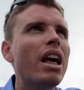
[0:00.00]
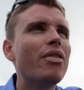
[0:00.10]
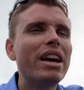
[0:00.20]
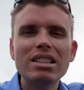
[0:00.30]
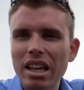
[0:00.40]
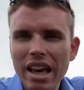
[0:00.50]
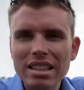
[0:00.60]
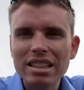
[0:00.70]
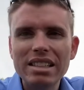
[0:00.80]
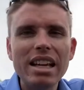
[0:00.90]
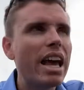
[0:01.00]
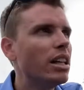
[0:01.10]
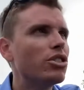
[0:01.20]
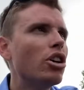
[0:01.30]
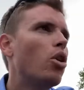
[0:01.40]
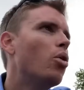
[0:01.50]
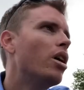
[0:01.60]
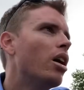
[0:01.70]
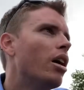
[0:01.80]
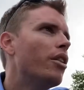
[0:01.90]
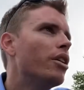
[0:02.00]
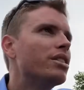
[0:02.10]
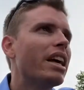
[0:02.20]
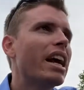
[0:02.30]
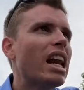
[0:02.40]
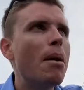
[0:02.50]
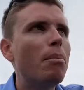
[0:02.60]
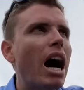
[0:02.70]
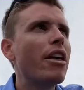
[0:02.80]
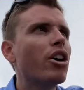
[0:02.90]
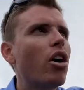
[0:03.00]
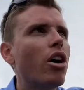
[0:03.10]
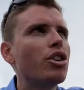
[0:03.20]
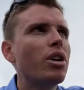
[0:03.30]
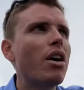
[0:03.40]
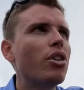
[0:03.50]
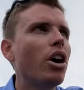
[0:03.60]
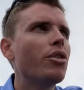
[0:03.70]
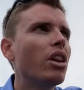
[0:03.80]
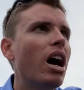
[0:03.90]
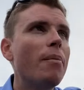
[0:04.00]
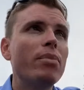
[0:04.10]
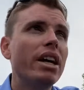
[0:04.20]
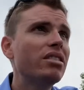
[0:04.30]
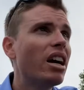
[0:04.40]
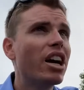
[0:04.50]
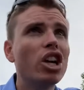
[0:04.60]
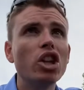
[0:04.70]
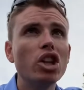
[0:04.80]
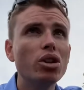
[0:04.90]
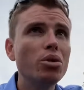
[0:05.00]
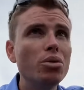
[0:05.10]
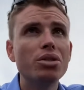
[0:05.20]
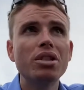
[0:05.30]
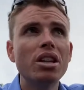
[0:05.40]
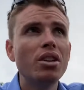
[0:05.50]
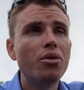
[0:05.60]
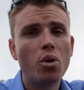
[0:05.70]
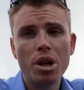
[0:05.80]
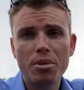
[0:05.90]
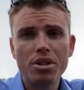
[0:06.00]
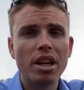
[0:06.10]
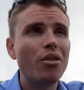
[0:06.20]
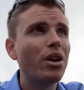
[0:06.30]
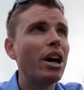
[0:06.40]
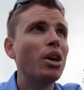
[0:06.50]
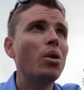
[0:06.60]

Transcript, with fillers: That's, that's insane. So the second I buy the car, drive it off the lot, it's not gonna lose 40% in value.